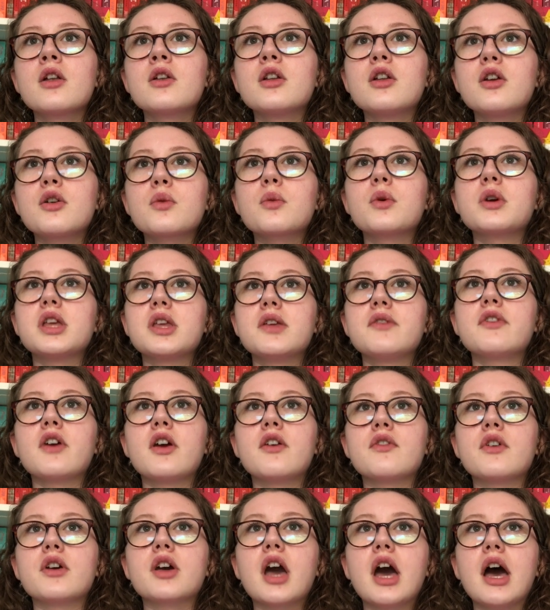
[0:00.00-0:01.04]
look what you've
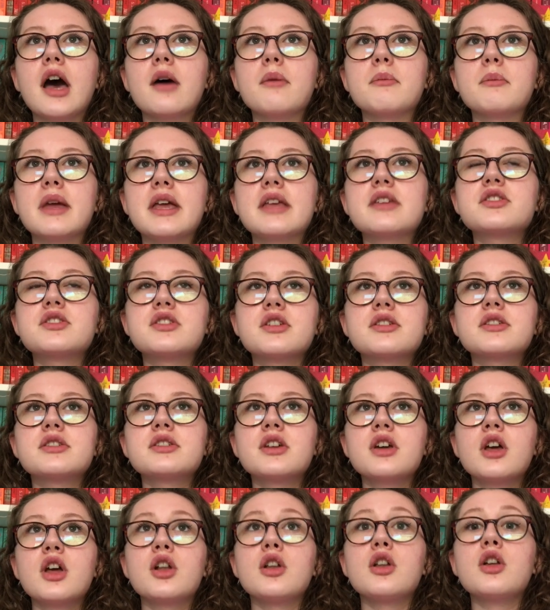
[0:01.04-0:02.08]
overcome. It's just,
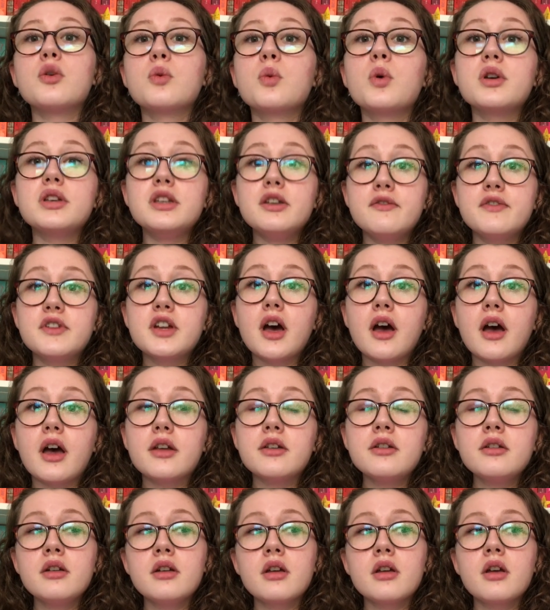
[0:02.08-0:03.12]
look what you've
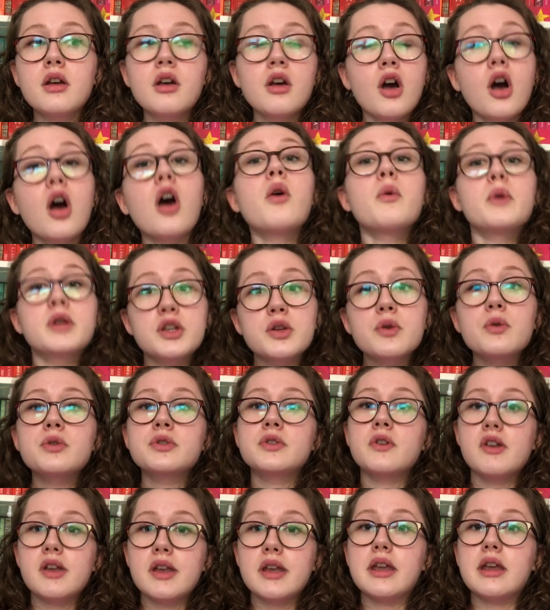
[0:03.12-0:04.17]
done. Oh, and you
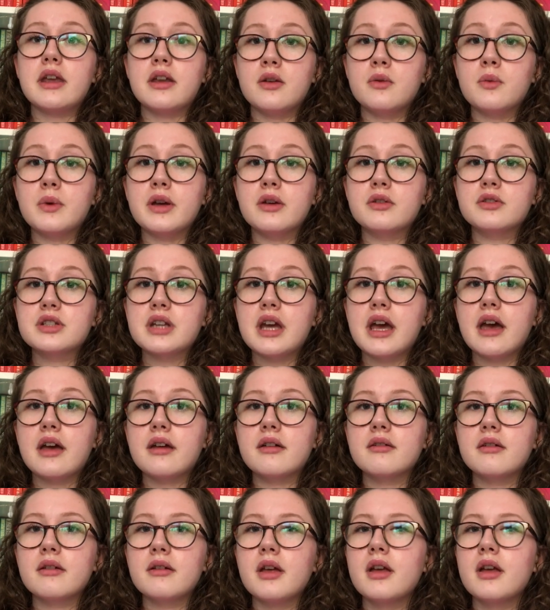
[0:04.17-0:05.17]
also did it in a wheelchair.